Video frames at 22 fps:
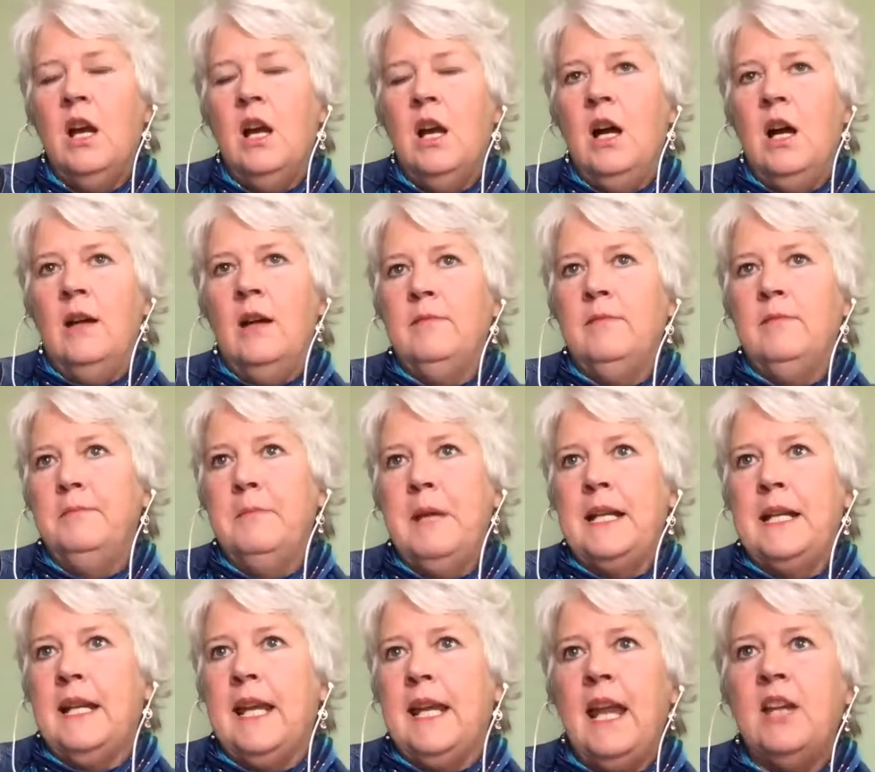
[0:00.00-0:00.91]

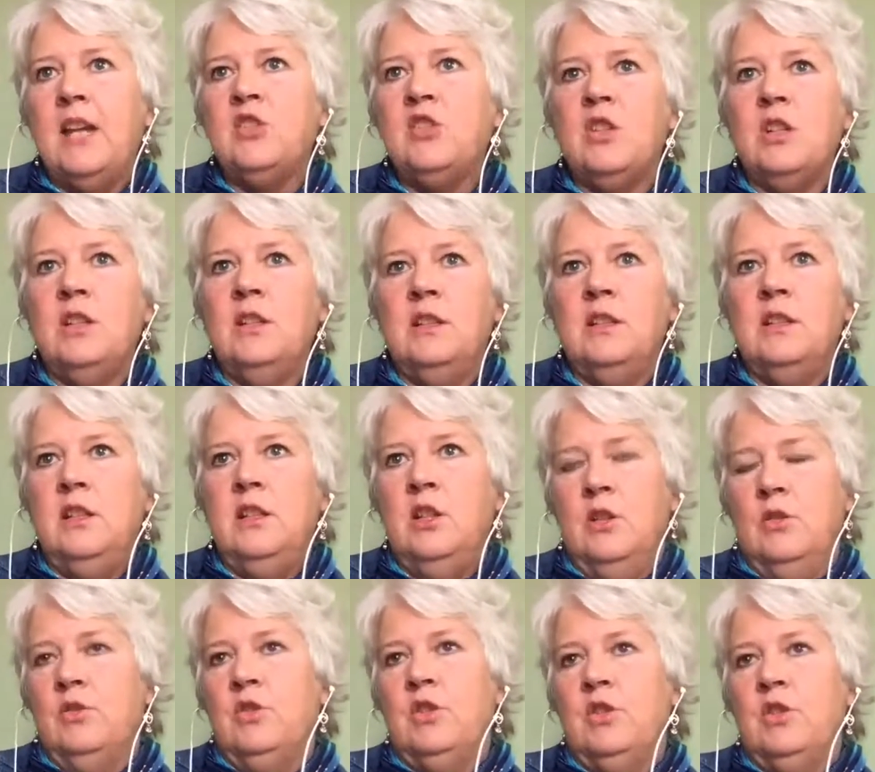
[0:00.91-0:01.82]
Medication, you
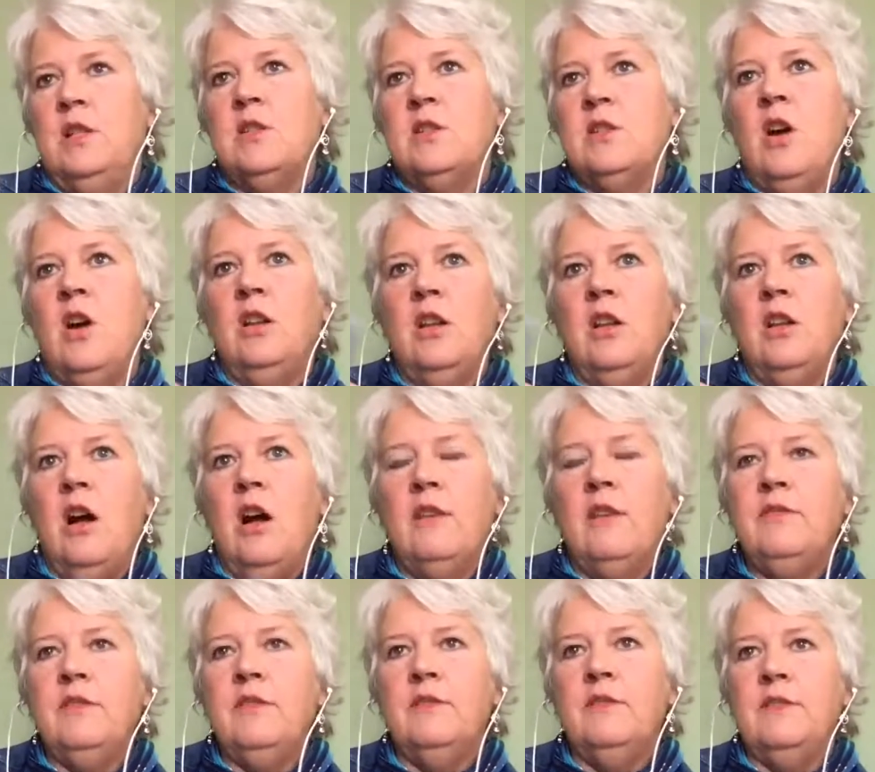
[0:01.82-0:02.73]
know, she's all
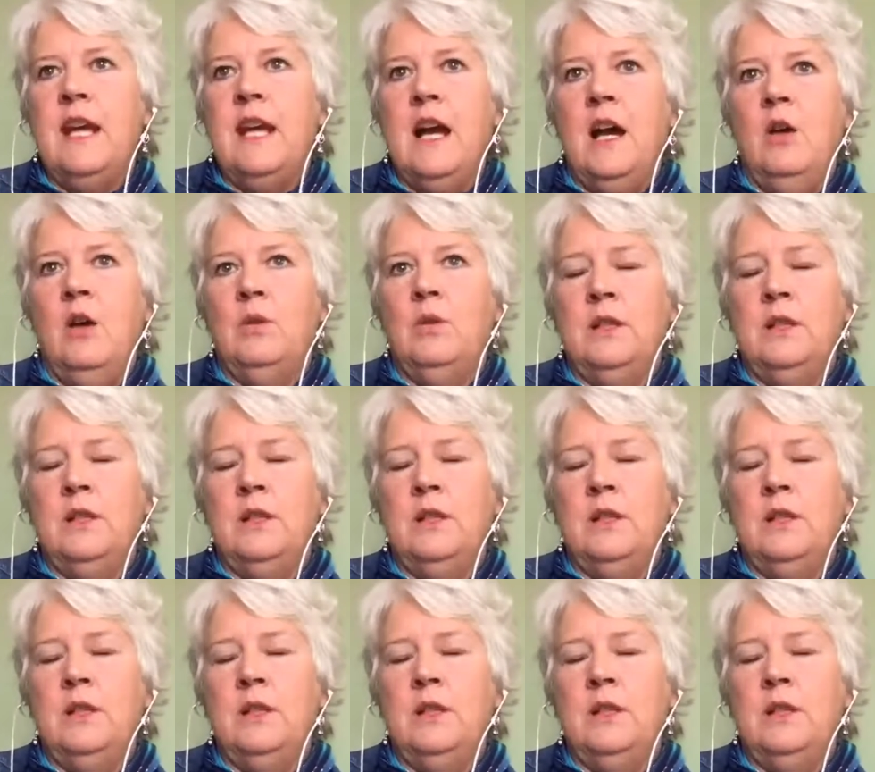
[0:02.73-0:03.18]
off of now,